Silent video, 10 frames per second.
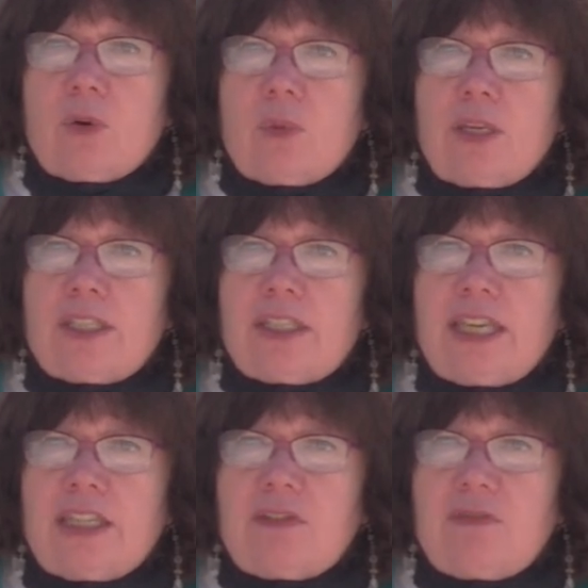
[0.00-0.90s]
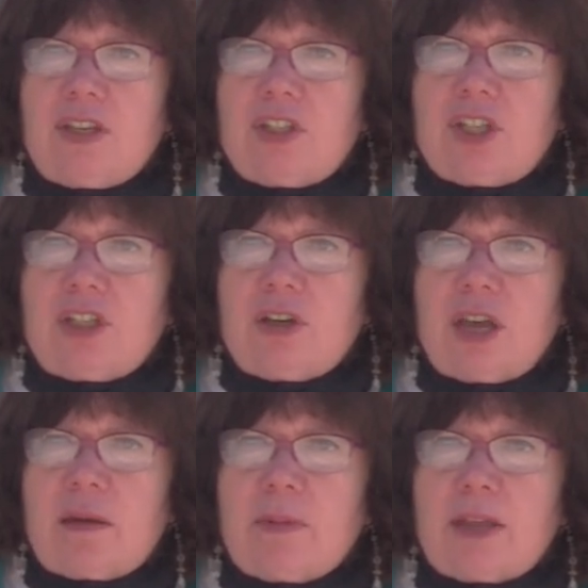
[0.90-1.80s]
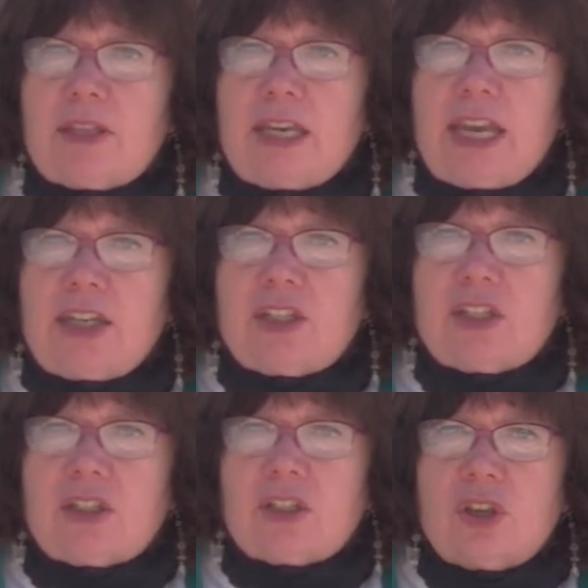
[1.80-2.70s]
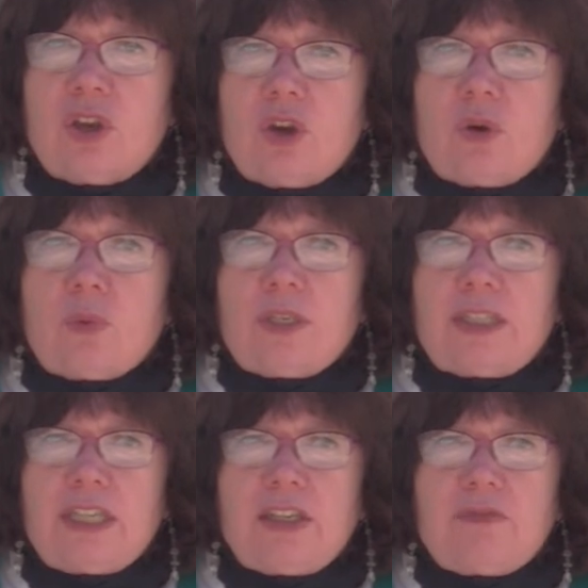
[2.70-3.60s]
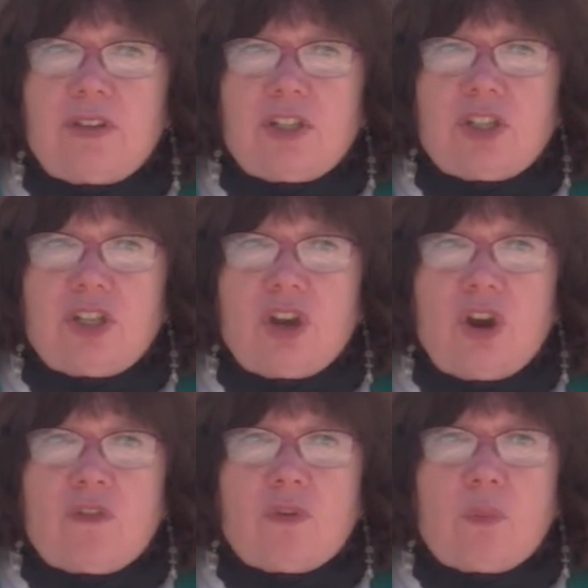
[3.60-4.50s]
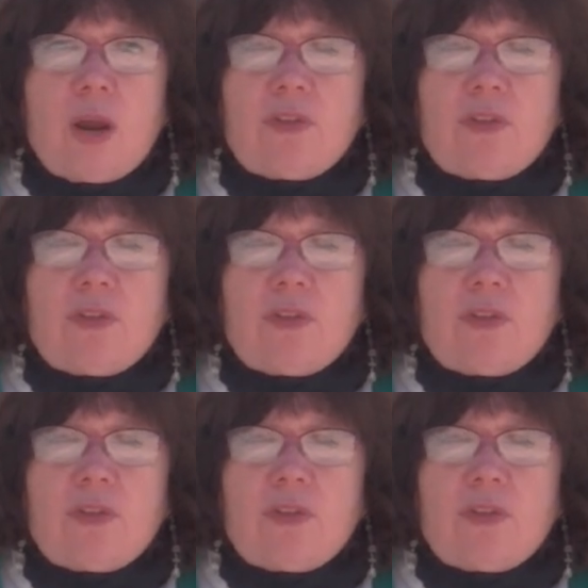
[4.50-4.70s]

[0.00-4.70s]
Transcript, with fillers: We see division among the nations. We see division over whether